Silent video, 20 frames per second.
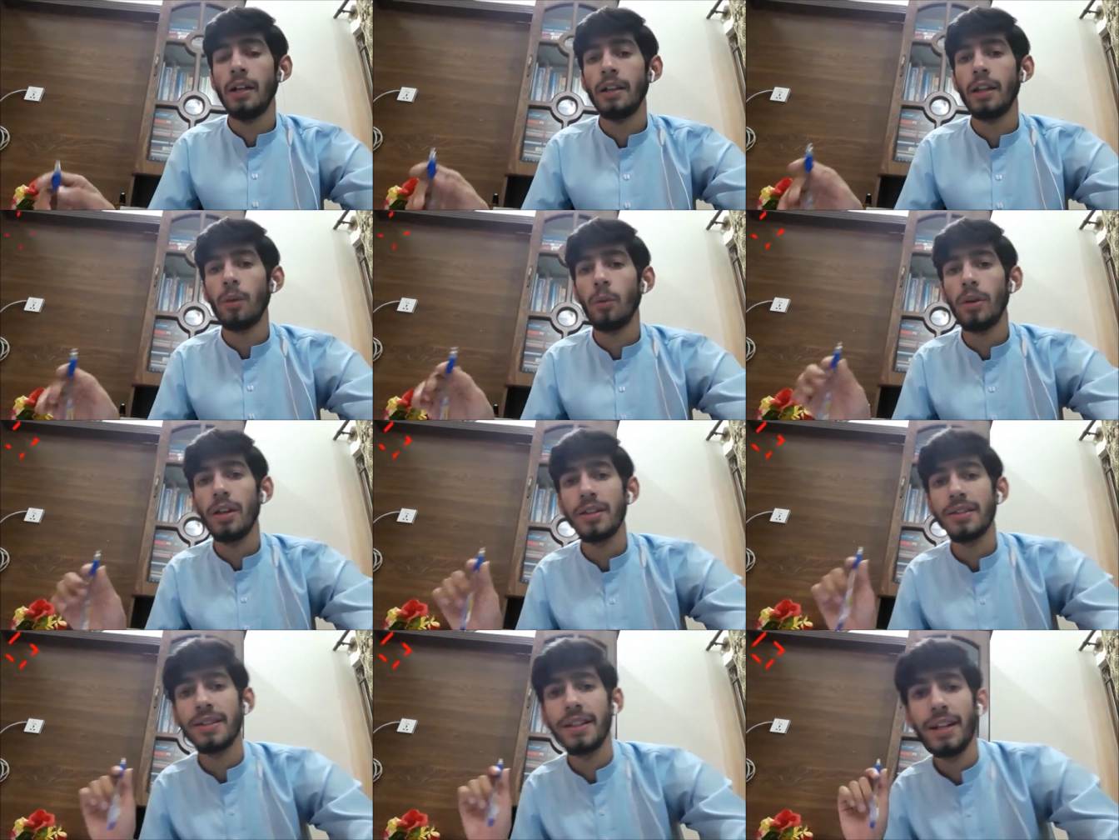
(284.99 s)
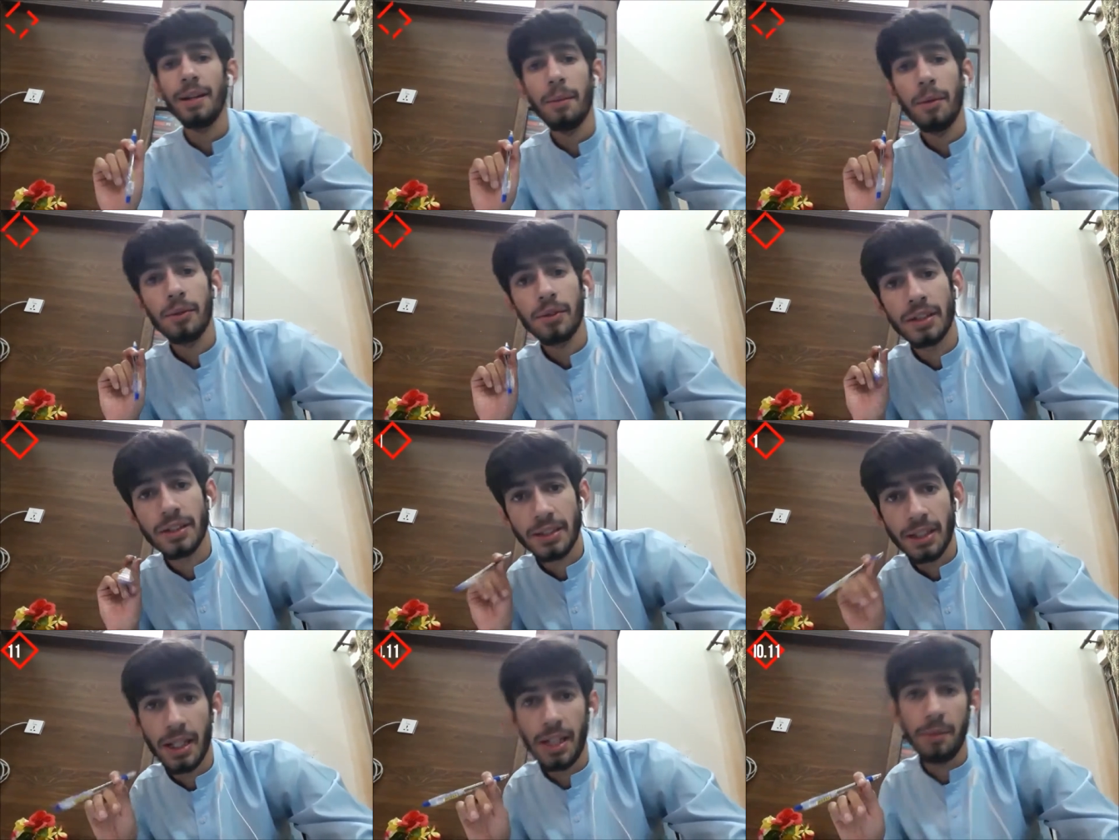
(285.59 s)
Now what I said about
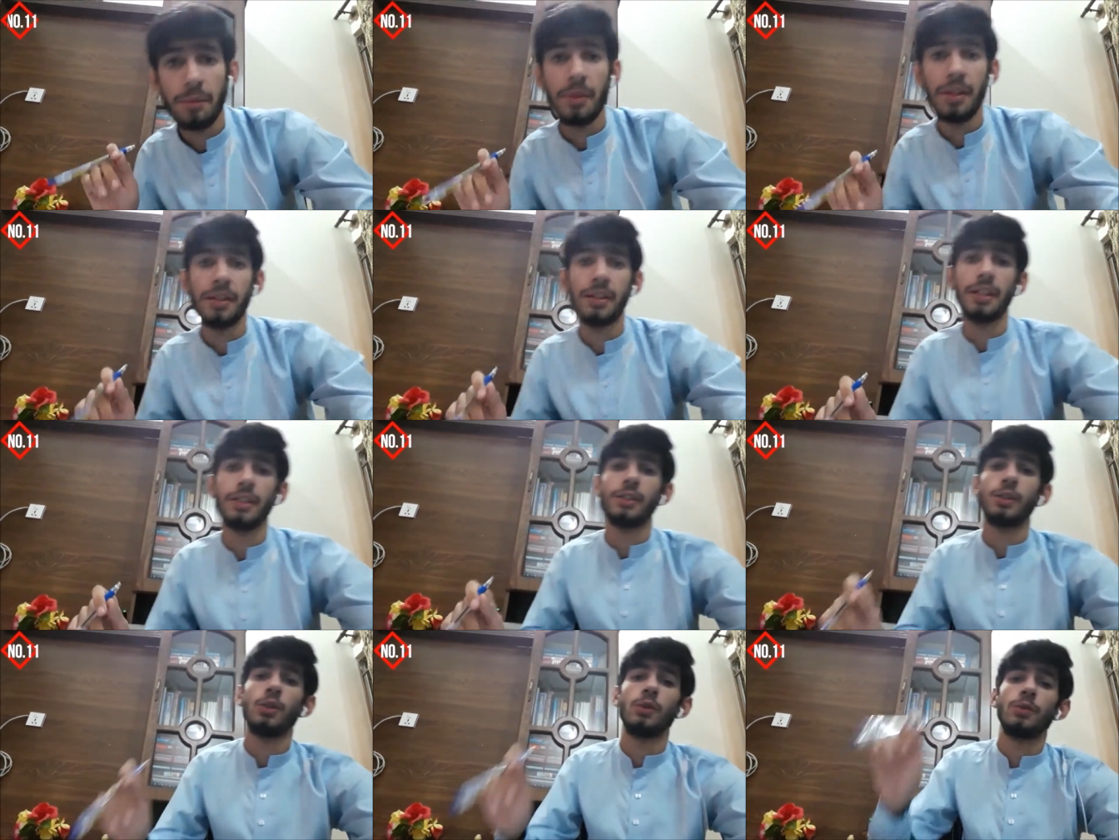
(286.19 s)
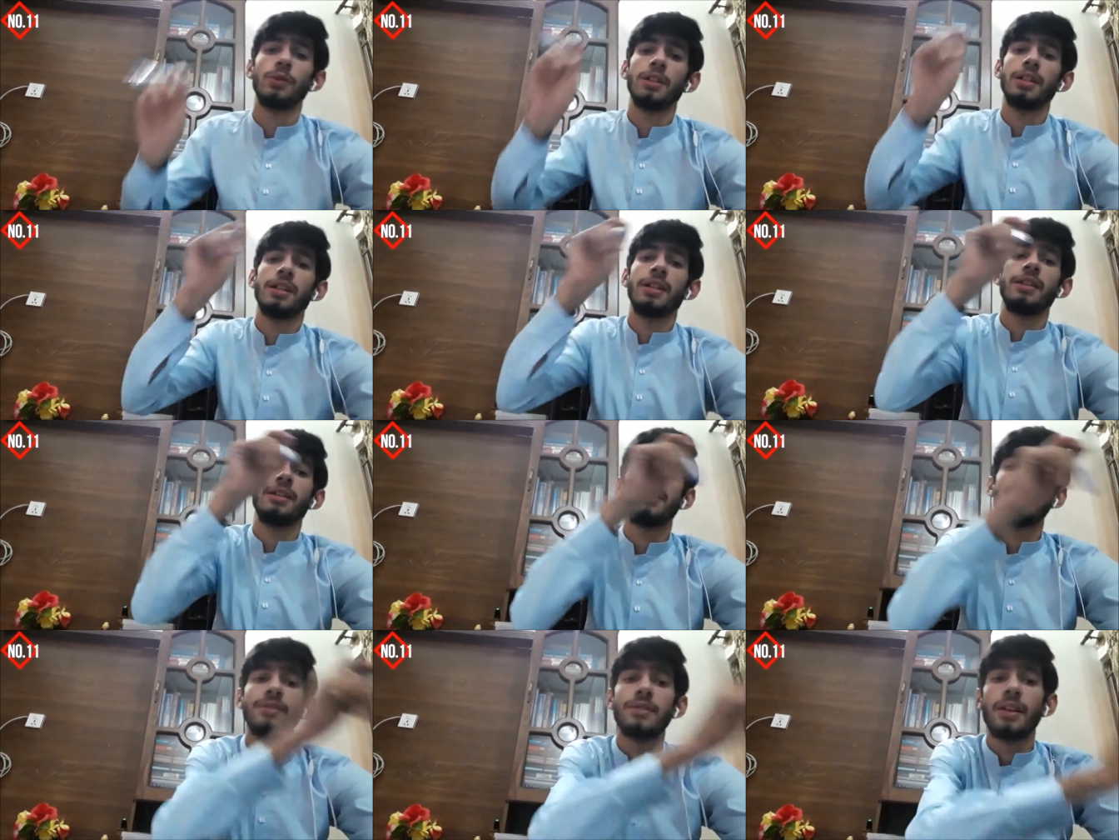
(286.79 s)
the timing that TOEFL
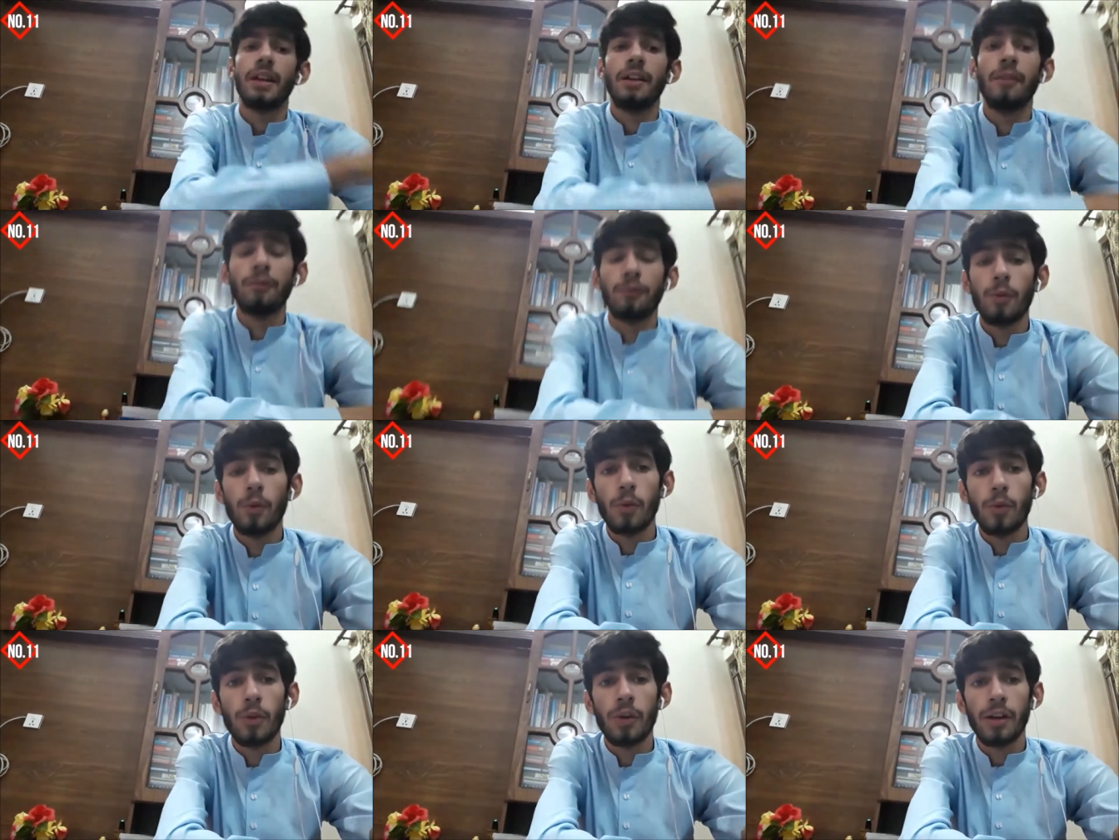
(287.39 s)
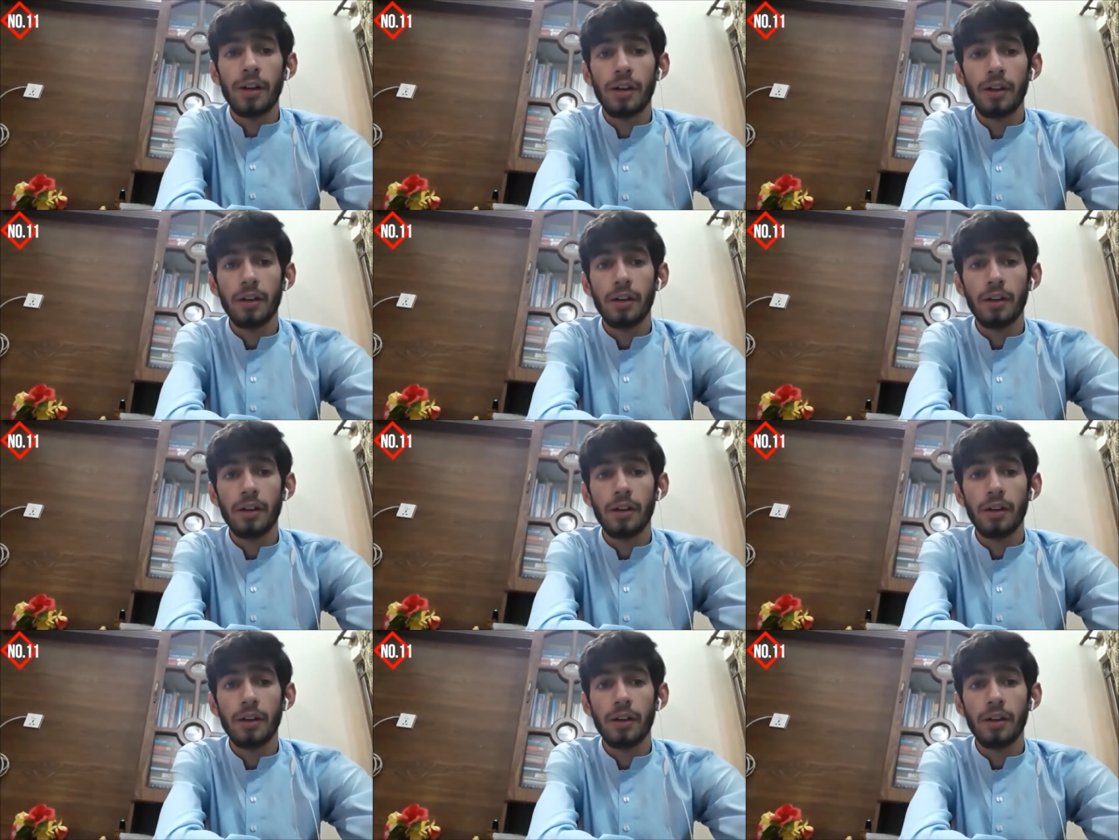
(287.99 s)
is a four